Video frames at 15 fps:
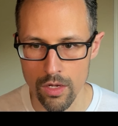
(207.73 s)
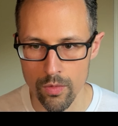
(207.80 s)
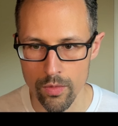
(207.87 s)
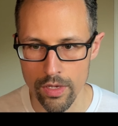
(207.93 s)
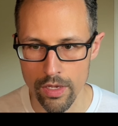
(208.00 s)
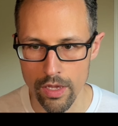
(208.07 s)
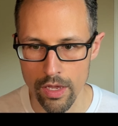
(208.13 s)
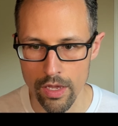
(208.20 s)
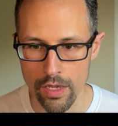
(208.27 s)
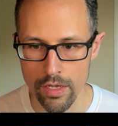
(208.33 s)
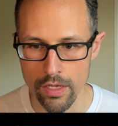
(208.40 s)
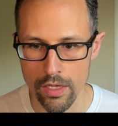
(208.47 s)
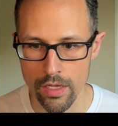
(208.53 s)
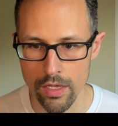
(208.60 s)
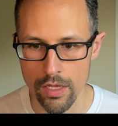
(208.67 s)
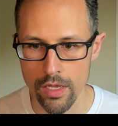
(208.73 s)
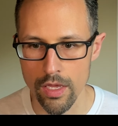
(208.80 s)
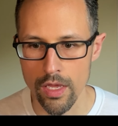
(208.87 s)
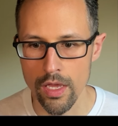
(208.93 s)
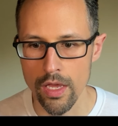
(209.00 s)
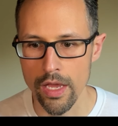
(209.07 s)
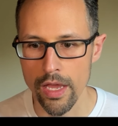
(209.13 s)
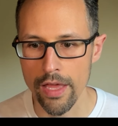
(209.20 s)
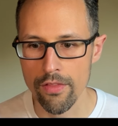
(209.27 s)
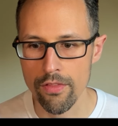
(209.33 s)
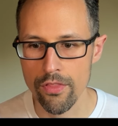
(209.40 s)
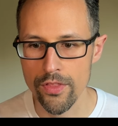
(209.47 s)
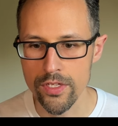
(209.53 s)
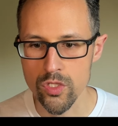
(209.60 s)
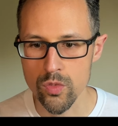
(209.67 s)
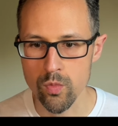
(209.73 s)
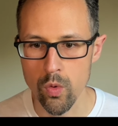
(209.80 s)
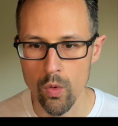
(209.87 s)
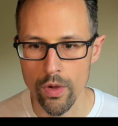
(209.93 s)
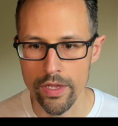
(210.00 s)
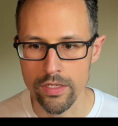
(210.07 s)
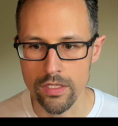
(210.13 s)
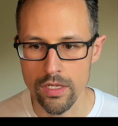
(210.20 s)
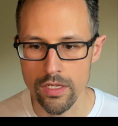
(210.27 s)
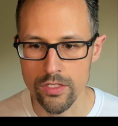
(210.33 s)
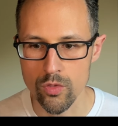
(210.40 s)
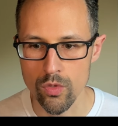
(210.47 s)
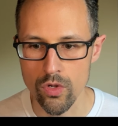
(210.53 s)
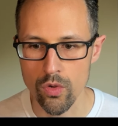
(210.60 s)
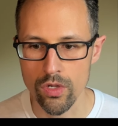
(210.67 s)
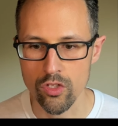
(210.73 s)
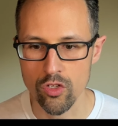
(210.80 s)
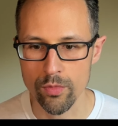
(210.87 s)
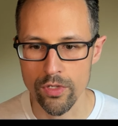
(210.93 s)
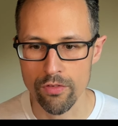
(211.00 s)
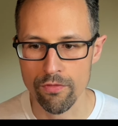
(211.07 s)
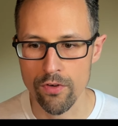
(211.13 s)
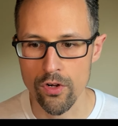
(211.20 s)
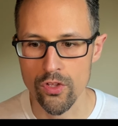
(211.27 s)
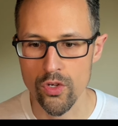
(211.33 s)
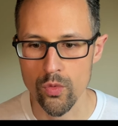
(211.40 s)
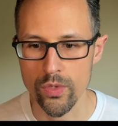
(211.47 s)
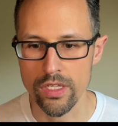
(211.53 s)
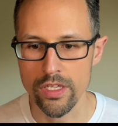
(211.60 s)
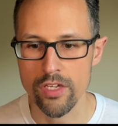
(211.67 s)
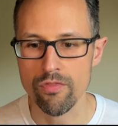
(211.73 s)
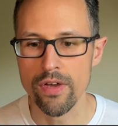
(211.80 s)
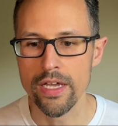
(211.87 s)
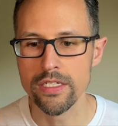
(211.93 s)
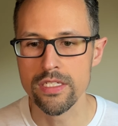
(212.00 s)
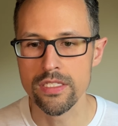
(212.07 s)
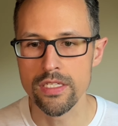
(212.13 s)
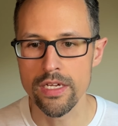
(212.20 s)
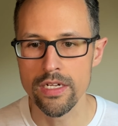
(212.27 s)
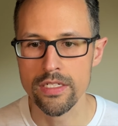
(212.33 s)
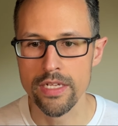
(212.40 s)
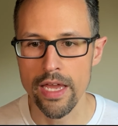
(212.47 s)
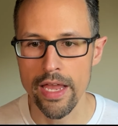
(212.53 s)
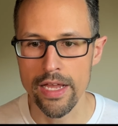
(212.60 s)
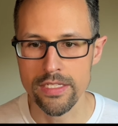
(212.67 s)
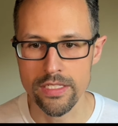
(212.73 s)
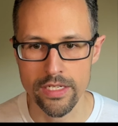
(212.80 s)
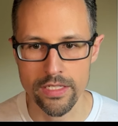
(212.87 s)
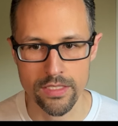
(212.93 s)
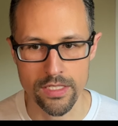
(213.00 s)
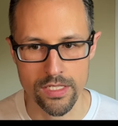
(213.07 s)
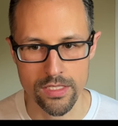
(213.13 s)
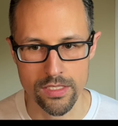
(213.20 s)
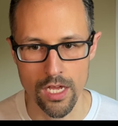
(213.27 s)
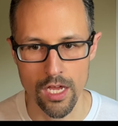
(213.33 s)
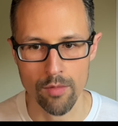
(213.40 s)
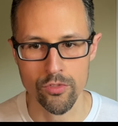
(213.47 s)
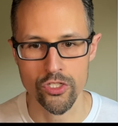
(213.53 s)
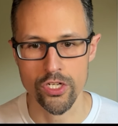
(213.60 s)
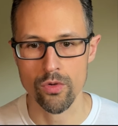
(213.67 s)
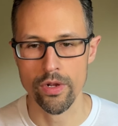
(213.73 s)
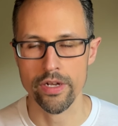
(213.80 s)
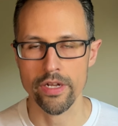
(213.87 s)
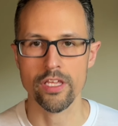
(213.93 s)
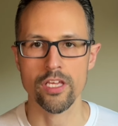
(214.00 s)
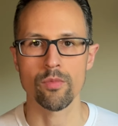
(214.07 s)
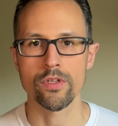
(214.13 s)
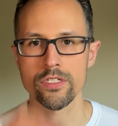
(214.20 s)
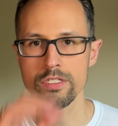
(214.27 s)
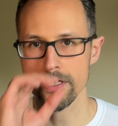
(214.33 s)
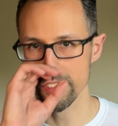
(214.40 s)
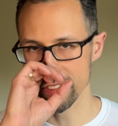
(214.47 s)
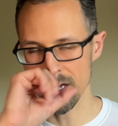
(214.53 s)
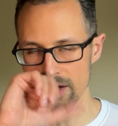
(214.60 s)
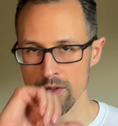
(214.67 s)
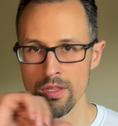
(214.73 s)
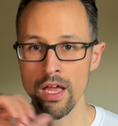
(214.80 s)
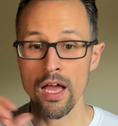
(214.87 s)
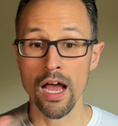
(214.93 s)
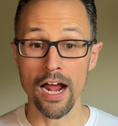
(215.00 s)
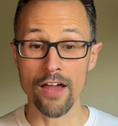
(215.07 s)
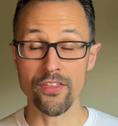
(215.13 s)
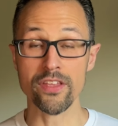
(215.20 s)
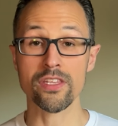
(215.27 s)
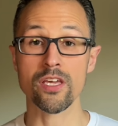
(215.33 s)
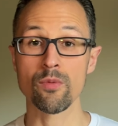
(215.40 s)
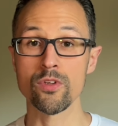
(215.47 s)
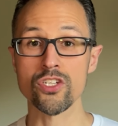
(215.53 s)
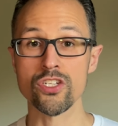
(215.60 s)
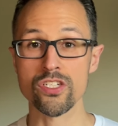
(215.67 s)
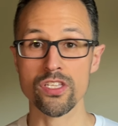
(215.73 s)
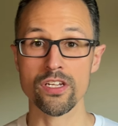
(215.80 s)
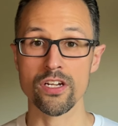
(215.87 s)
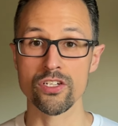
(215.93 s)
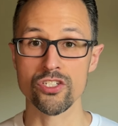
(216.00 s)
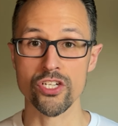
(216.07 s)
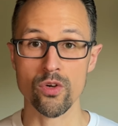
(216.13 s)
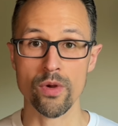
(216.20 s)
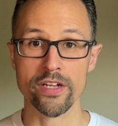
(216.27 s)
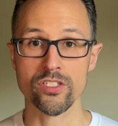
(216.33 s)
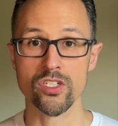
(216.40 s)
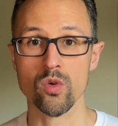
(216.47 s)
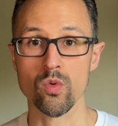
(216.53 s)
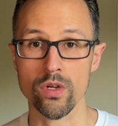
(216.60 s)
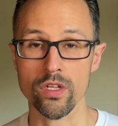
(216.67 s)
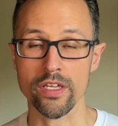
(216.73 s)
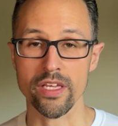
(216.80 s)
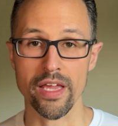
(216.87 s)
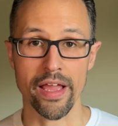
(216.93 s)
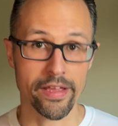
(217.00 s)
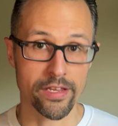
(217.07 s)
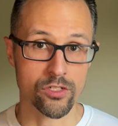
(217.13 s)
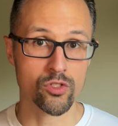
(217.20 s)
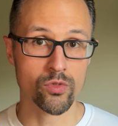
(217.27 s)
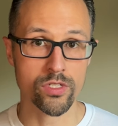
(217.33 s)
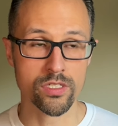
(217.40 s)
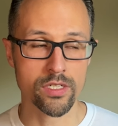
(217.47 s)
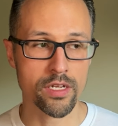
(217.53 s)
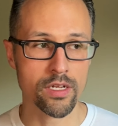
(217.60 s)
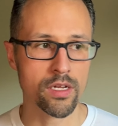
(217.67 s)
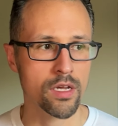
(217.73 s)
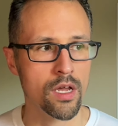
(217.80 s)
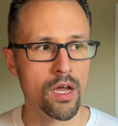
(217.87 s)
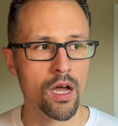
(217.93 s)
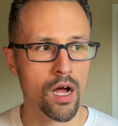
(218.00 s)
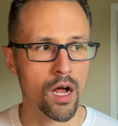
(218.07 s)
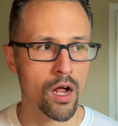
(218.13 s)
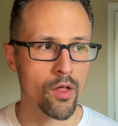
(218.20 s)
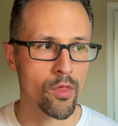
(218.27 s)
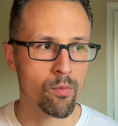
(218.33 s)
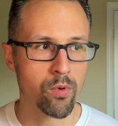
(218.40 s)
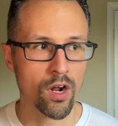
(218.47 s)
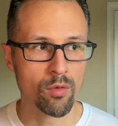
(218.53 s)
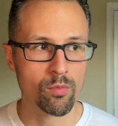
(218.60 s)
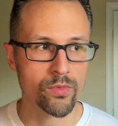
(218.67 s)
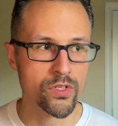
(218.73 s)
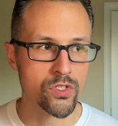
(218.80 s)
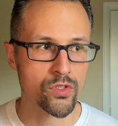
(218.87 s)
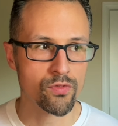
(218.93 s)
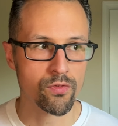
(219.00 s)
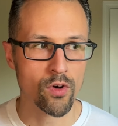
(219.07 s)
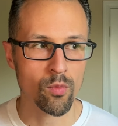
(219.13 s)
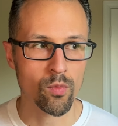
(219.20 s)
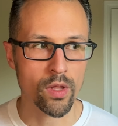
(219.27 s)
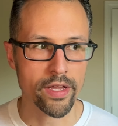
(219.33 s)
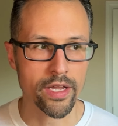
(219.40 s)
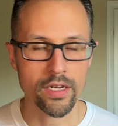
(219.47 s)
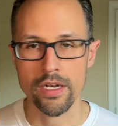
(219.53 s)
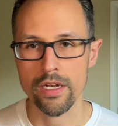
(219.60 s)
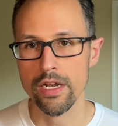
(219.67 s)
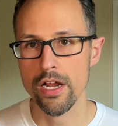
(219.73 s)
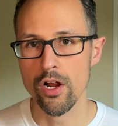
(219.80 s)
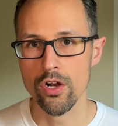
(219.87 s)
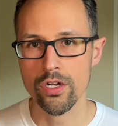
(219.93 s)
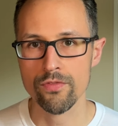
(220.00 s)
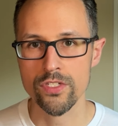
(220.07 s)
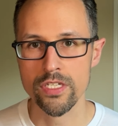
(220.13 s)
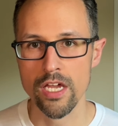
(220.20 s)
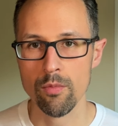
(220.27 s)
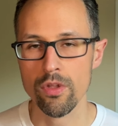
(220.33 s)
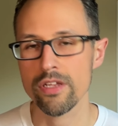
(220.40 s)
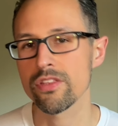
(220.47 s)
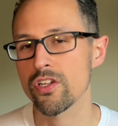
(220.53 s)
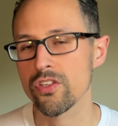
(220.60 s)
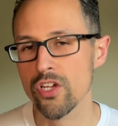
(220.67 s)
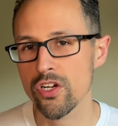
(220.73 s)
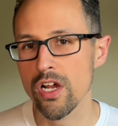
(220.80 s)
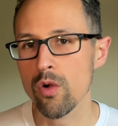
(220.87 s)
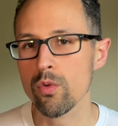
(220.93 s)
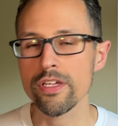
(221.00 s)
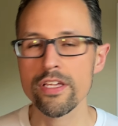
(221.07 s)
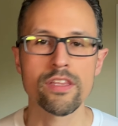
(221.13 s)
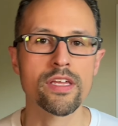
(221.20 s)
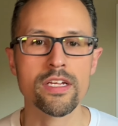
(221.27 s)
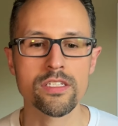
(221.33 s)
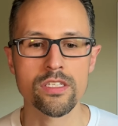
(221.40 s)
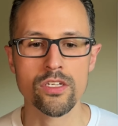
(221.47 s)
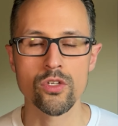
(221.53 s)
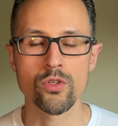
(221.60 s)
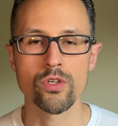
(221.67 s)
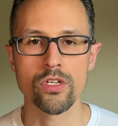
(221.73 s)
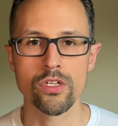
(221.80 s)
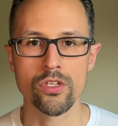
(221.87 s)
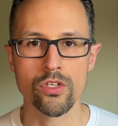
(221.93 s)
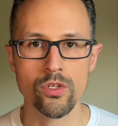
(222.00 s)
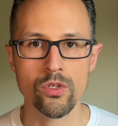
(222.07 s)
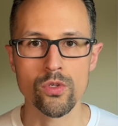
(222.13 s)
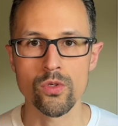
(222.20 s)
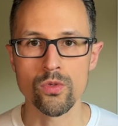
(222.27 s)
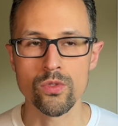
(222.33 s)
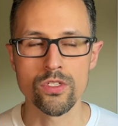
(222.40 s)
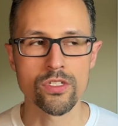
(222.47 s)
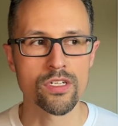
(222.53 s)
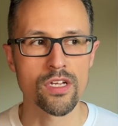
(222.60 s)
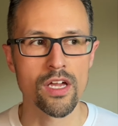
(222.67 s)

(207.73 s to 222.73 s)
okay. At this point, as we're going a little bit further and we leave, I decided to ask it to stop generating images. Now, I think the images that it generates are really interesting. The problem is, from like a narrative standpoint, they're not really things that you could use